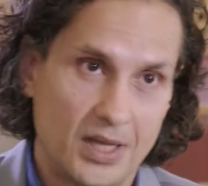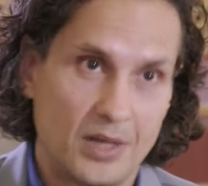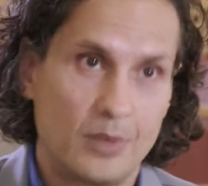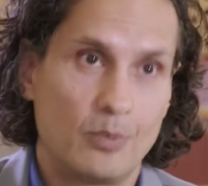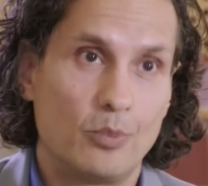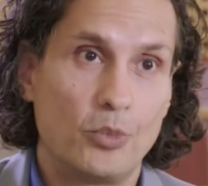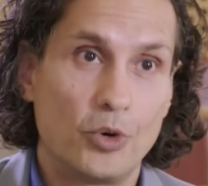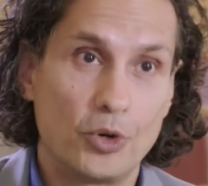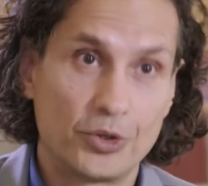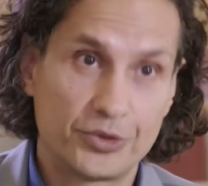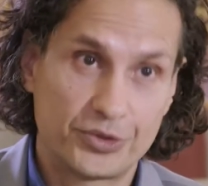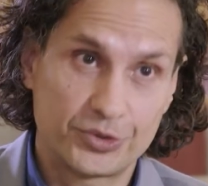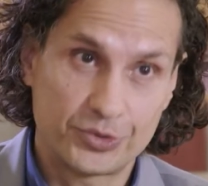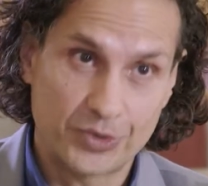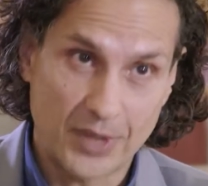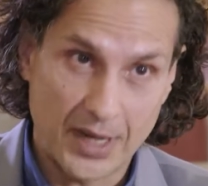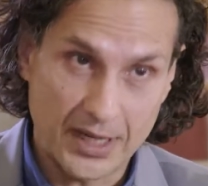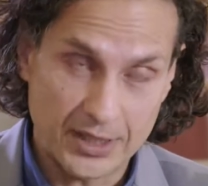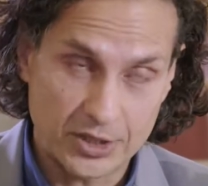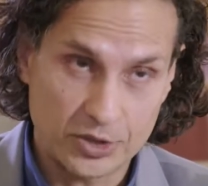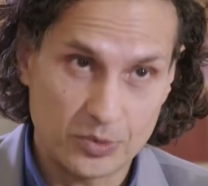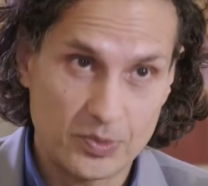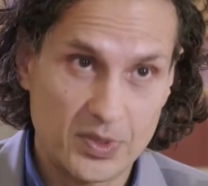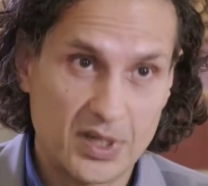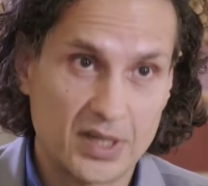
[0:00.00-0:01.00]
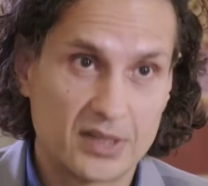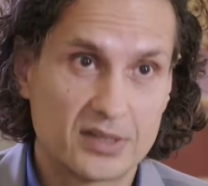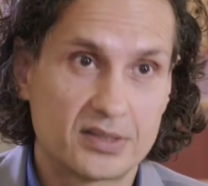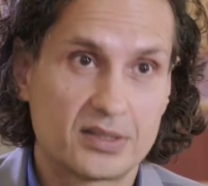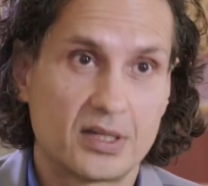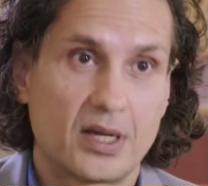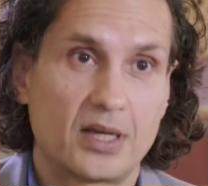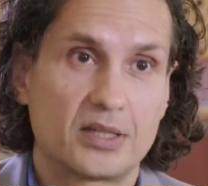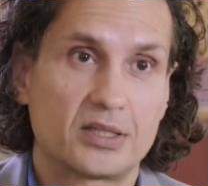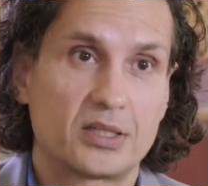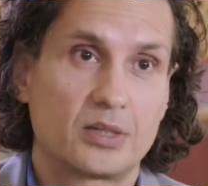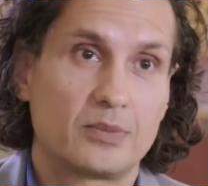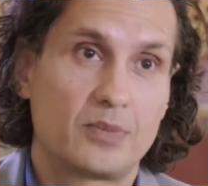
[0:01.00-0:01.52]
both trying to be a
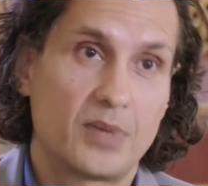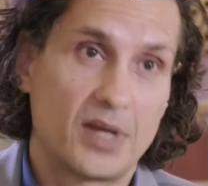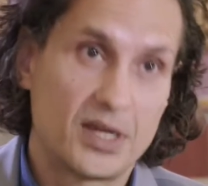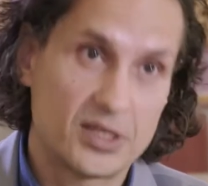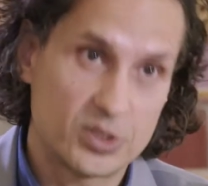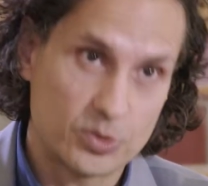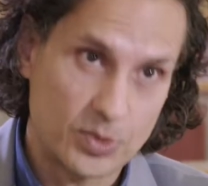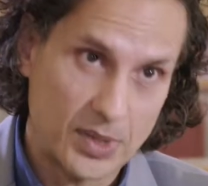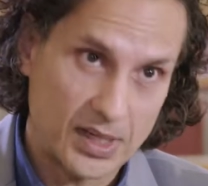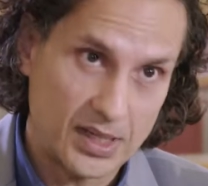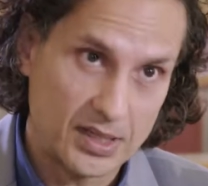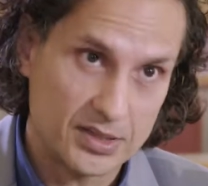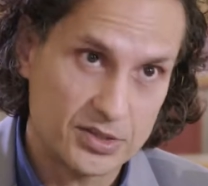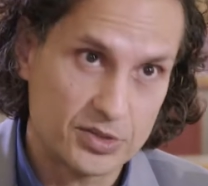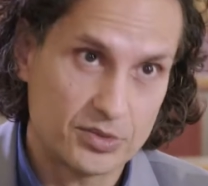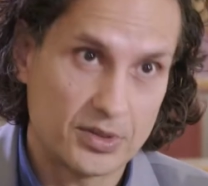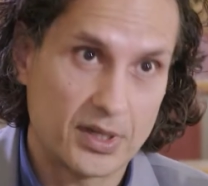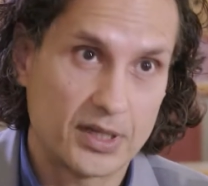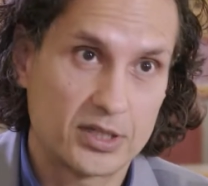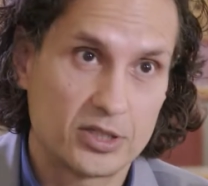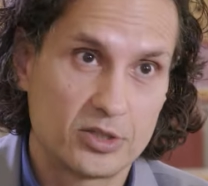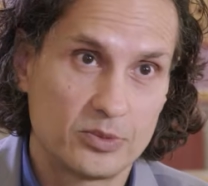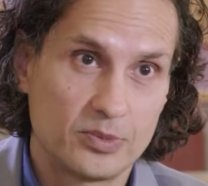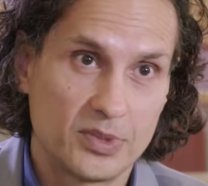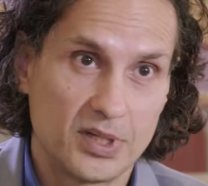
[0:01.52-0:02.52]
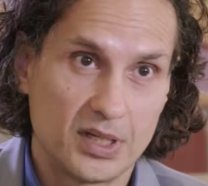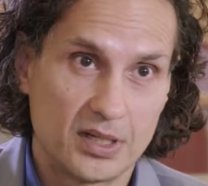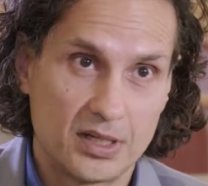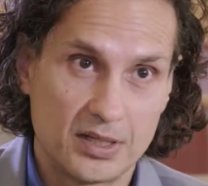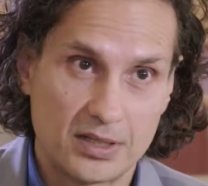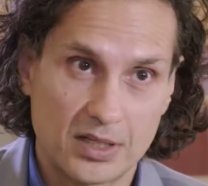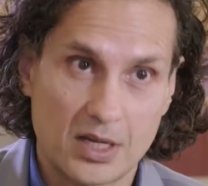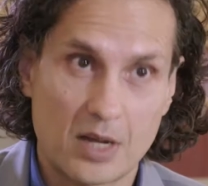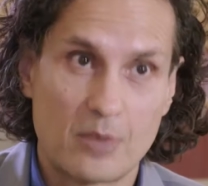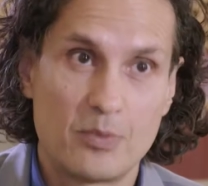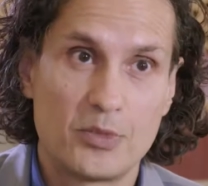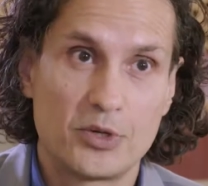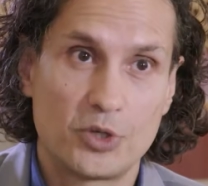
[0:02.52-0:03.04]
startup as well as trying to be an
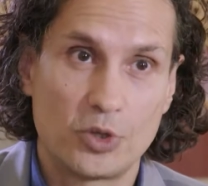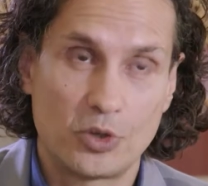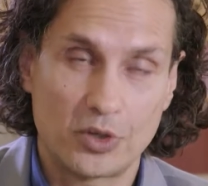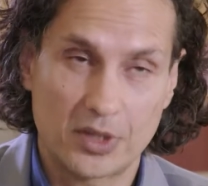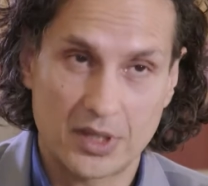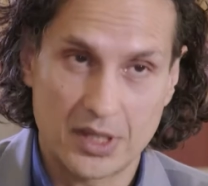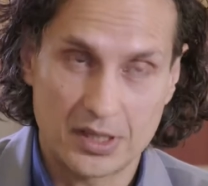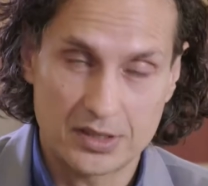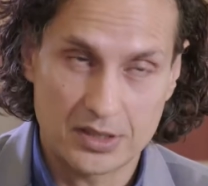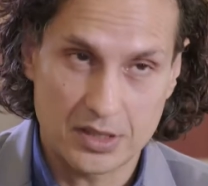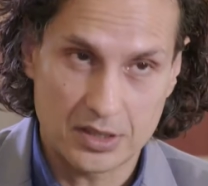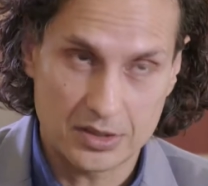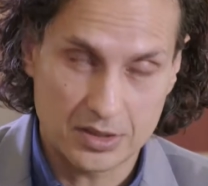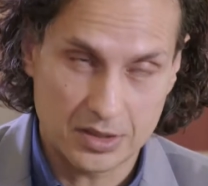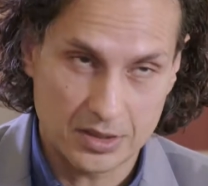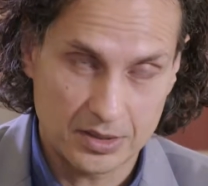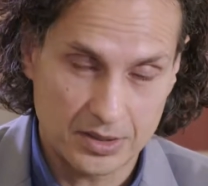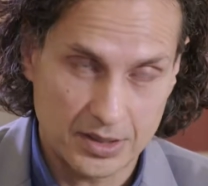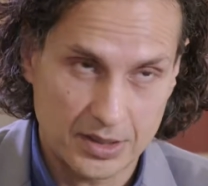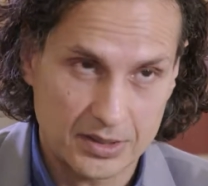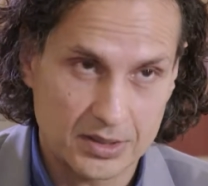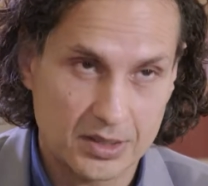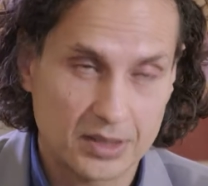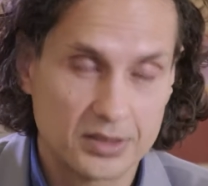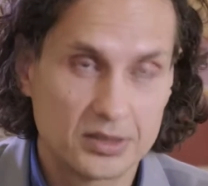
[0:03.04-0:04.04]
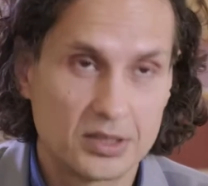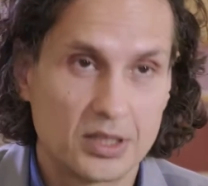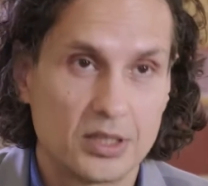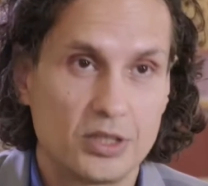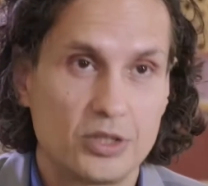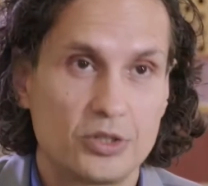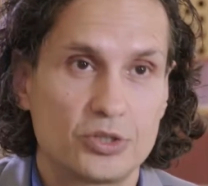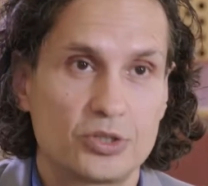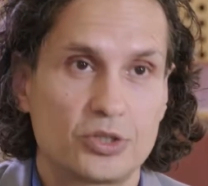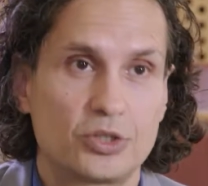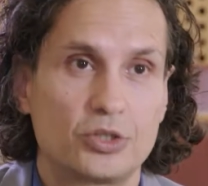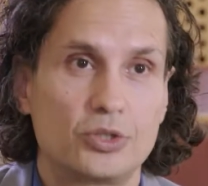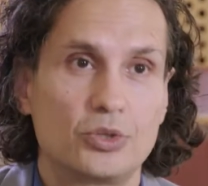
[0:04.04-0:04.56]
incumbent organization that
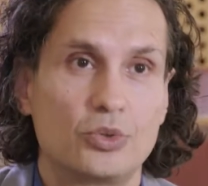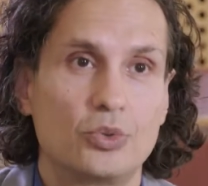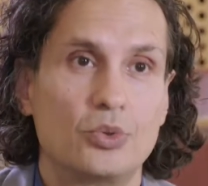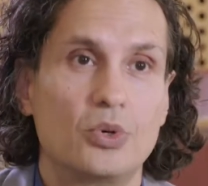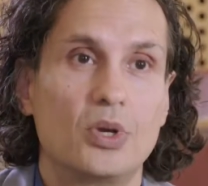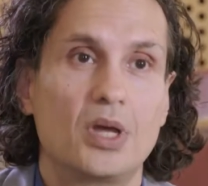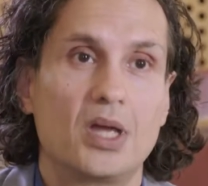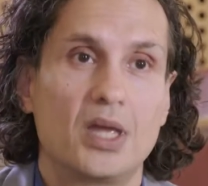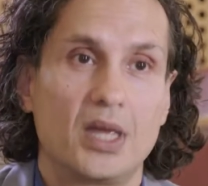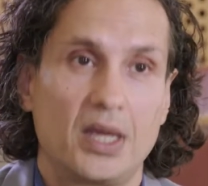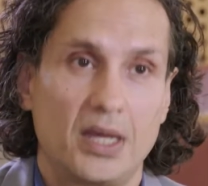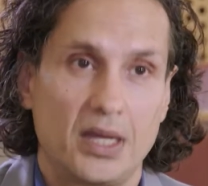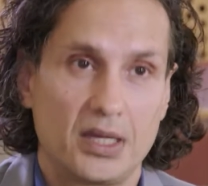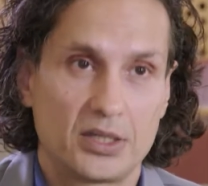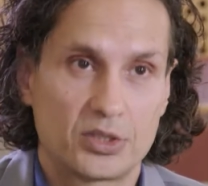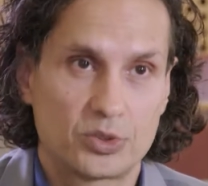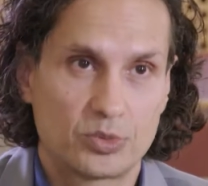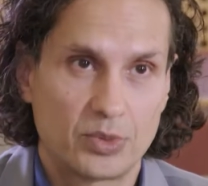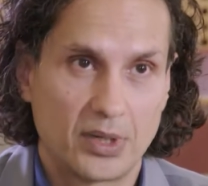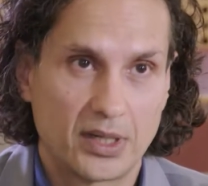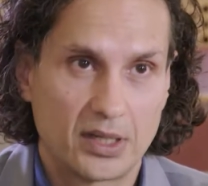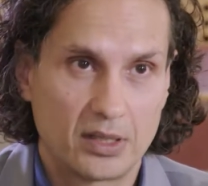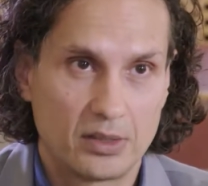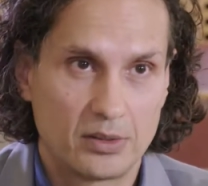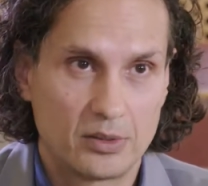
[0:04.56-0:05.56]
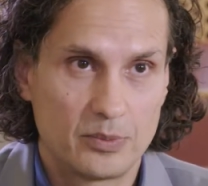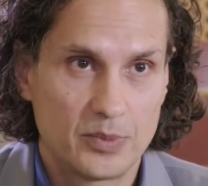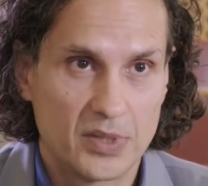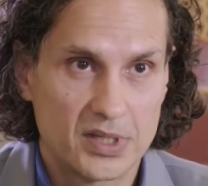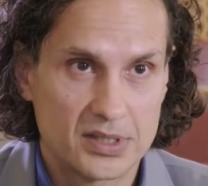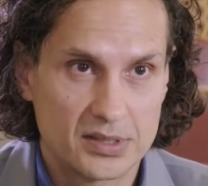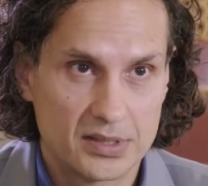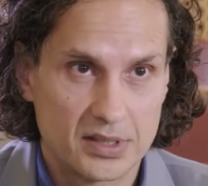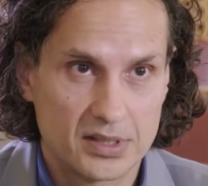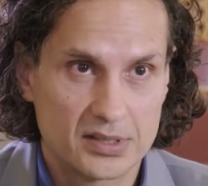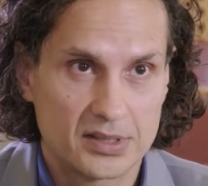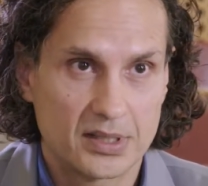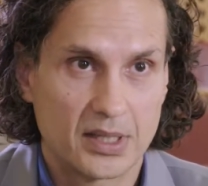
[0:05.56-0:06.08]
continues to do its regular
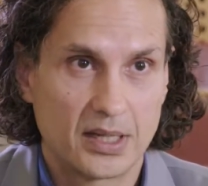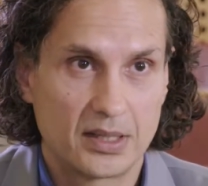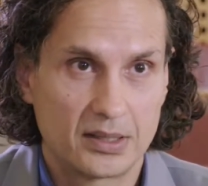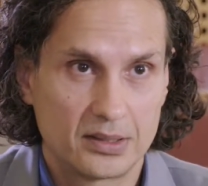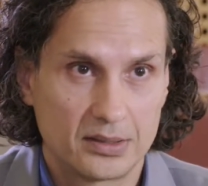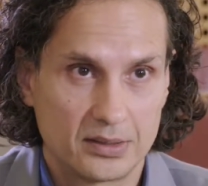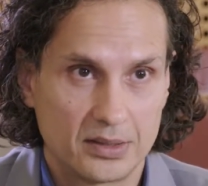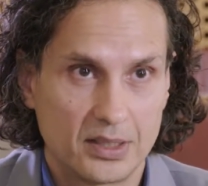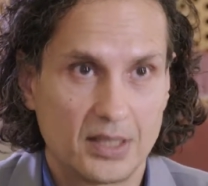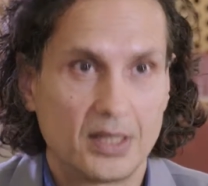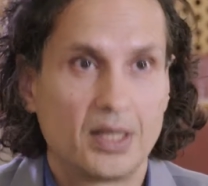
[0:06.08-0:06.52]
business and